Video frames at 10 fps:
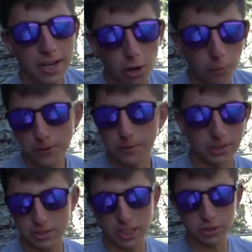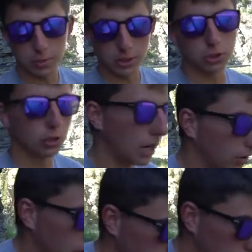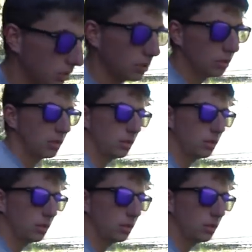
and hopefully we just catch a bunch of trout. Probably should have brought